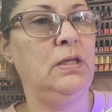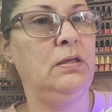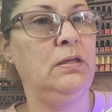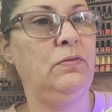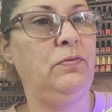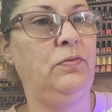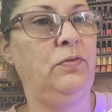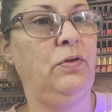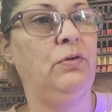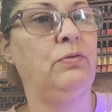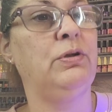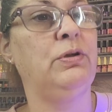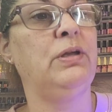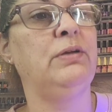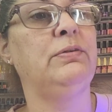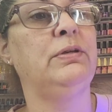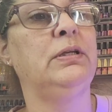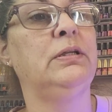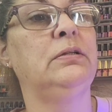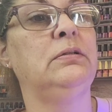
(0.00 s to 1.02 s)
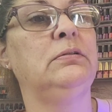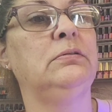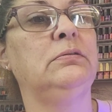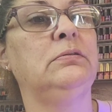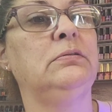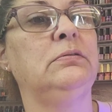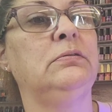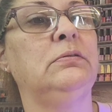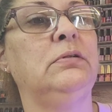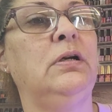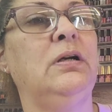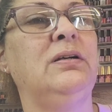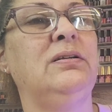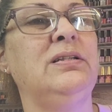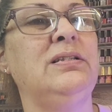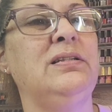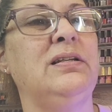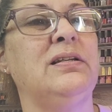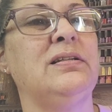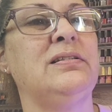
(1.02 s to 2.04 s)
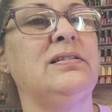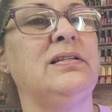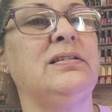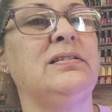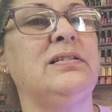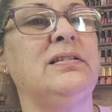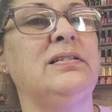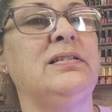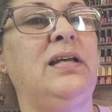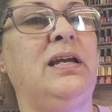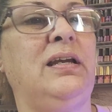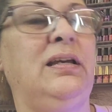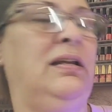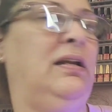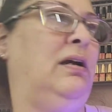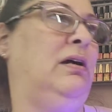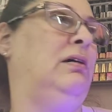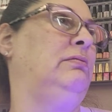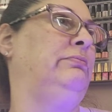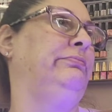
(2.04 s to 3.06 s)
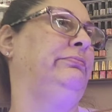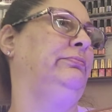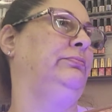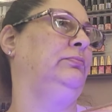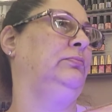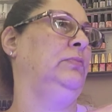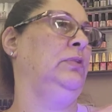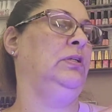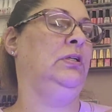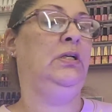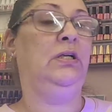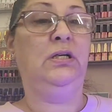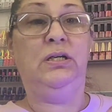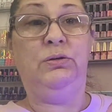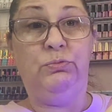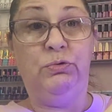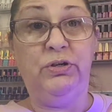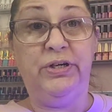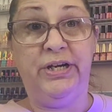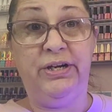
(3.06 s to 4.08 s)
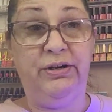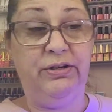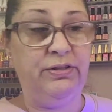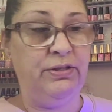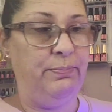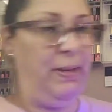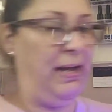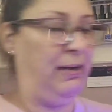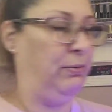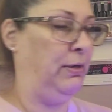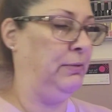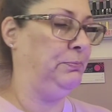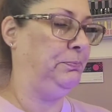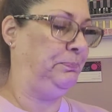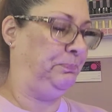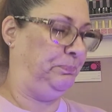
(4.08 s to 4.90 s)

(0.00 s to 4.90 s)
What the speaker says: So give it, that's on a 60 second now. We'll hear it in the background.